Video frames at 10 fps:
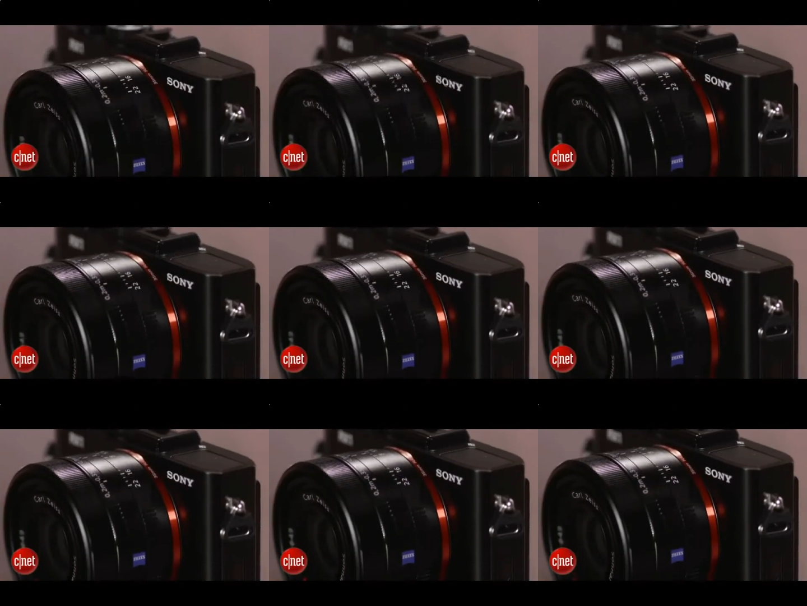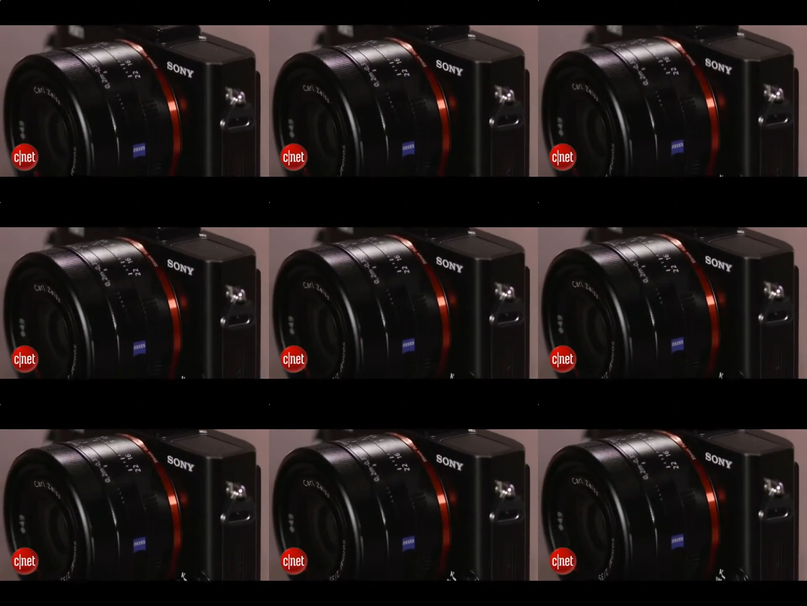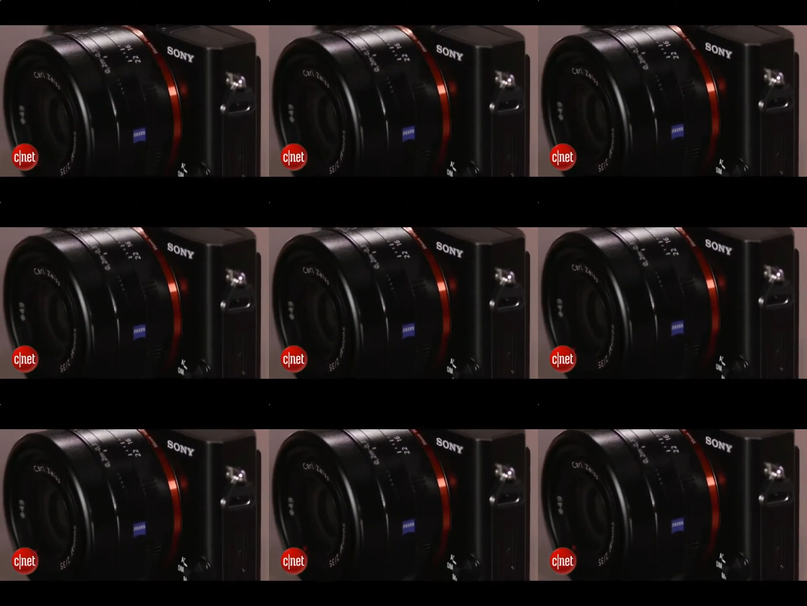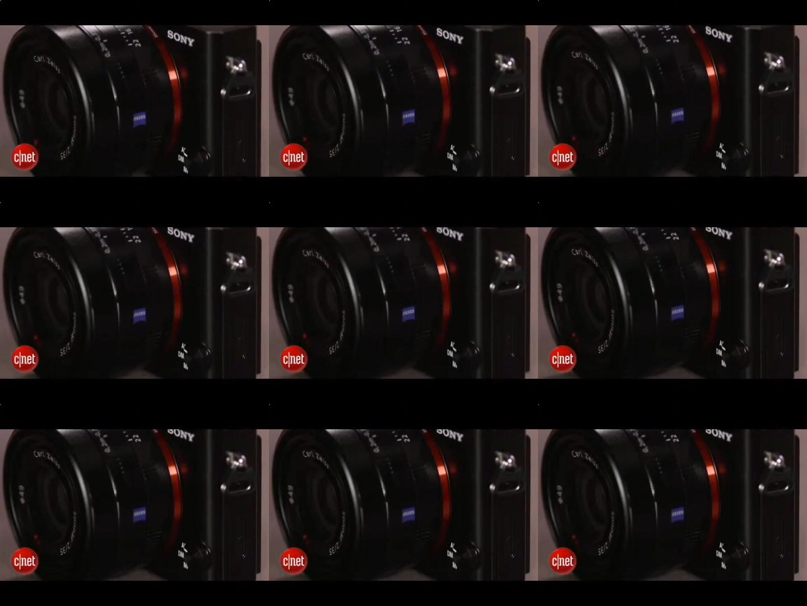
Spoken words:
(no speaker visible)